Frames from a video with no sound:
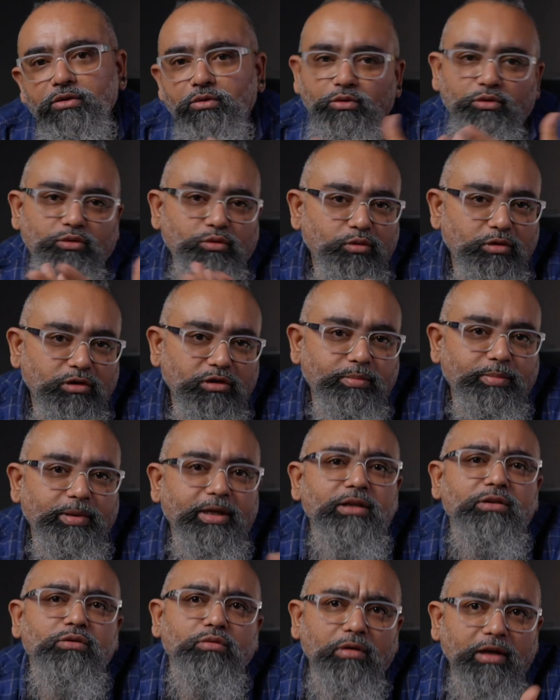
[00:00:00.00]
to shoot a
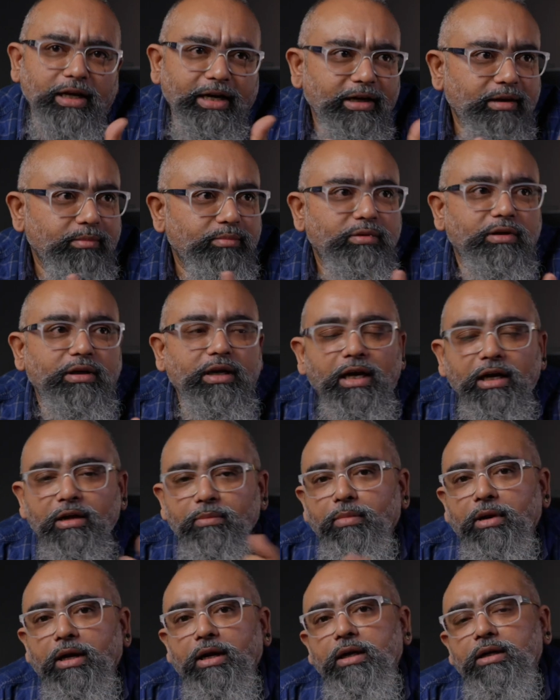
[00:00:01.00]
space to light up the
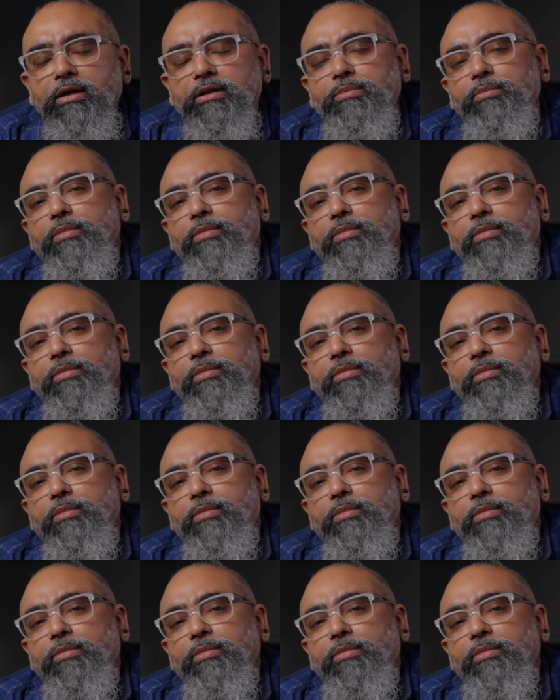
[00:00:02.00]
dark parts.